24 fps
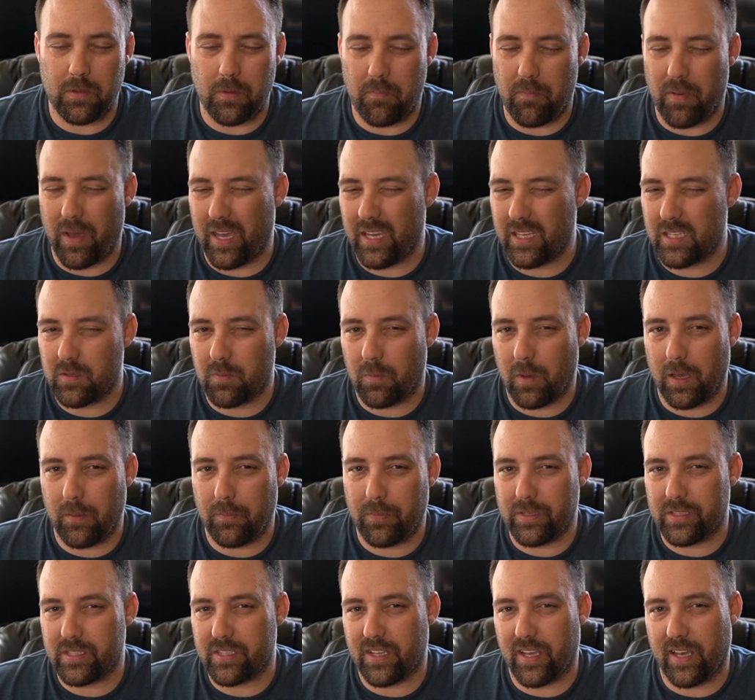bass might
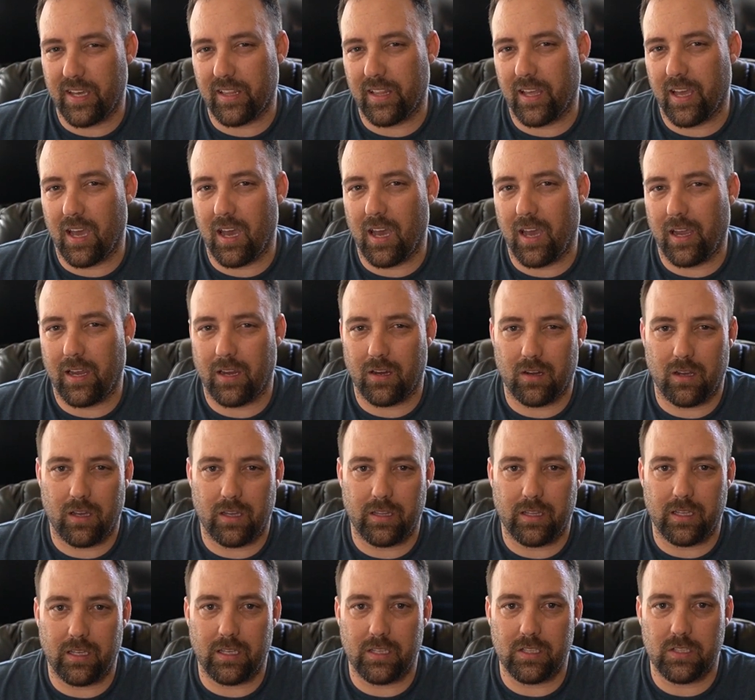be slightly higher
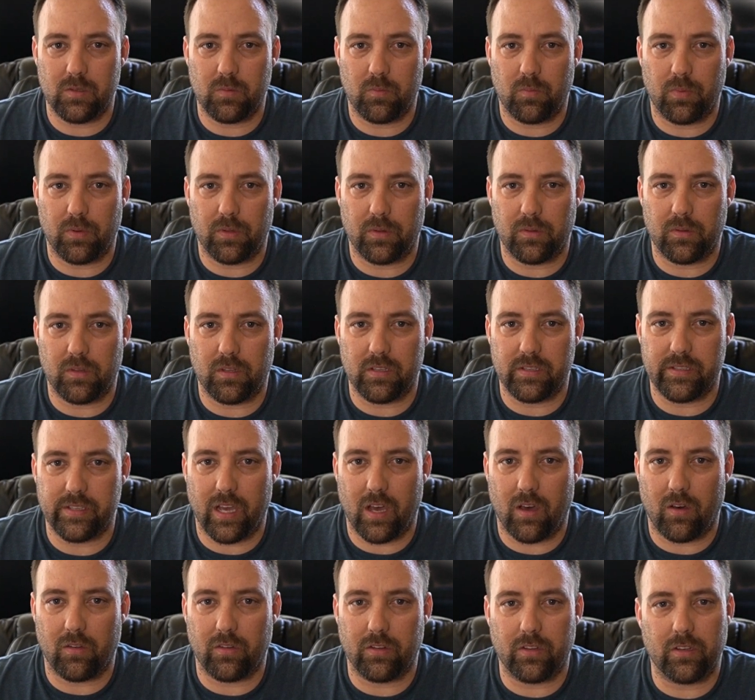on these, but the
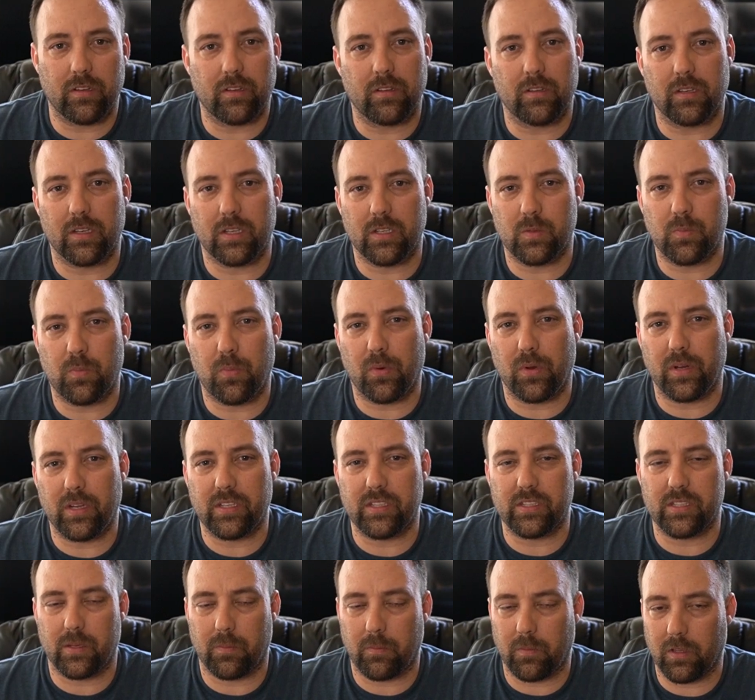sound is pretty
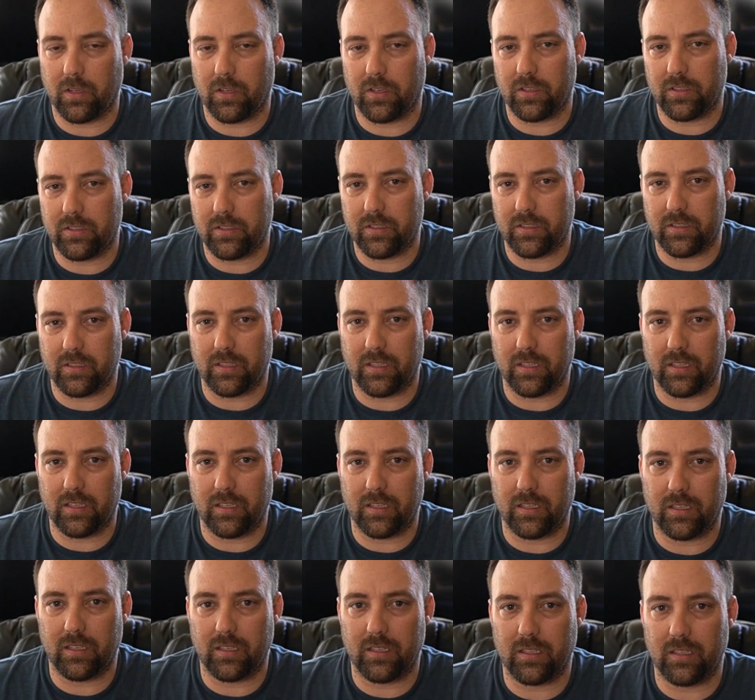similar to
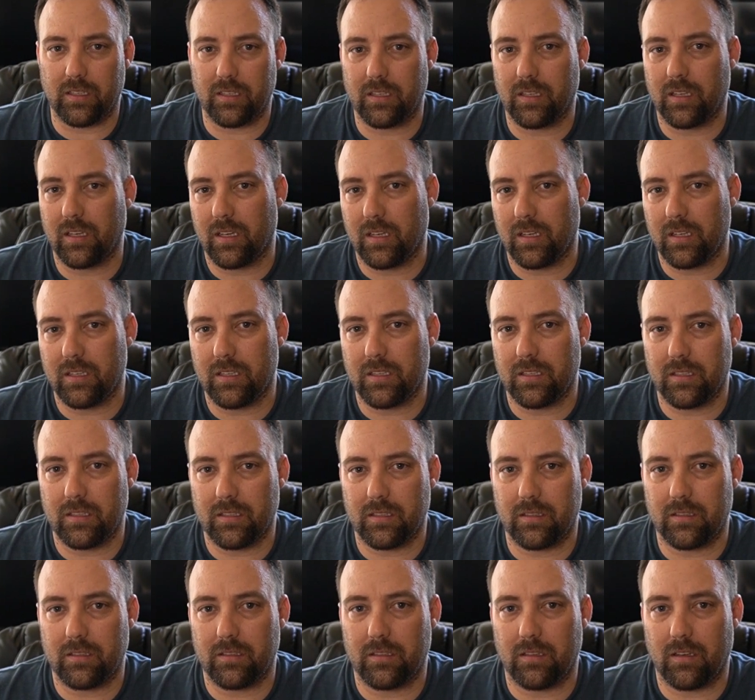the
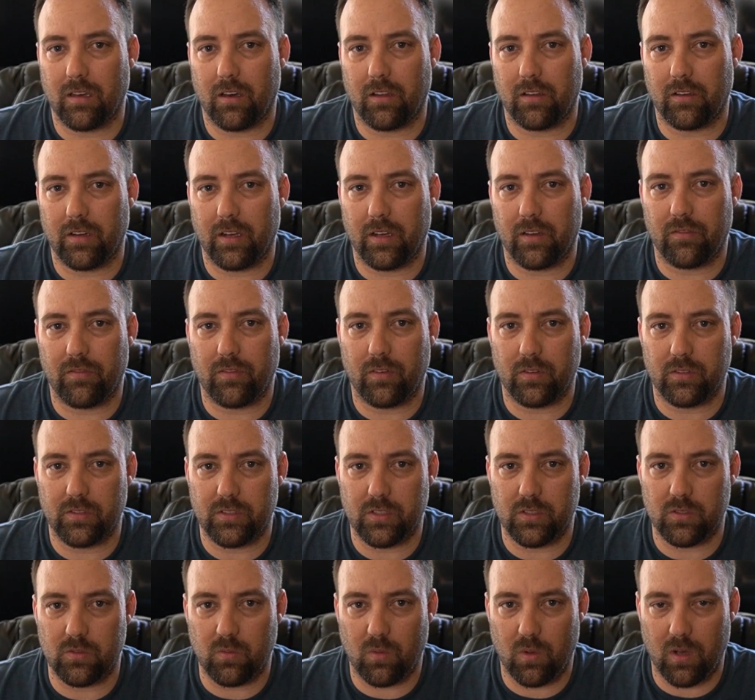other headphones
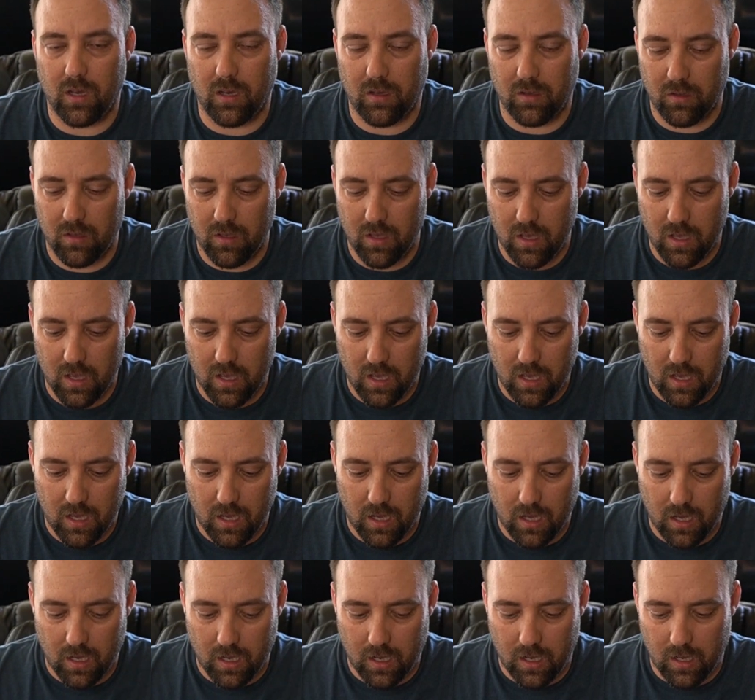as well.
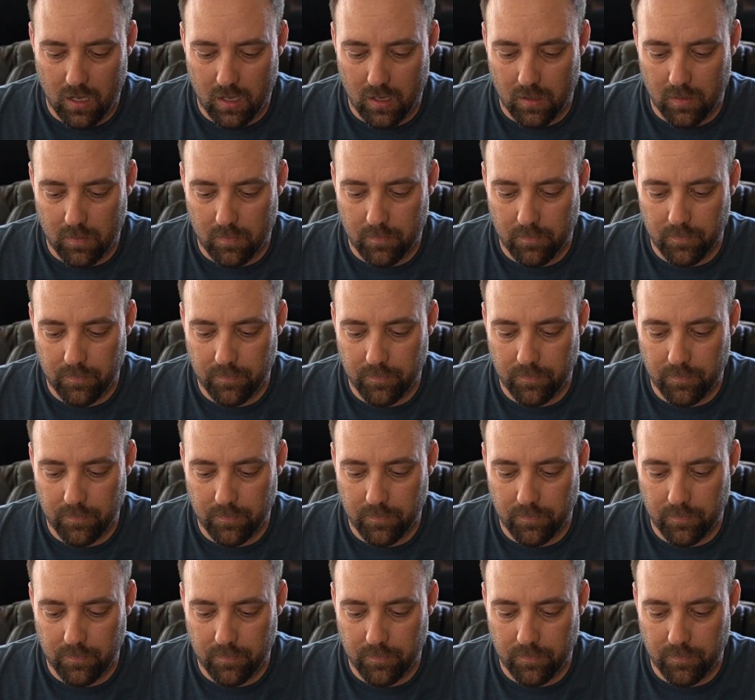But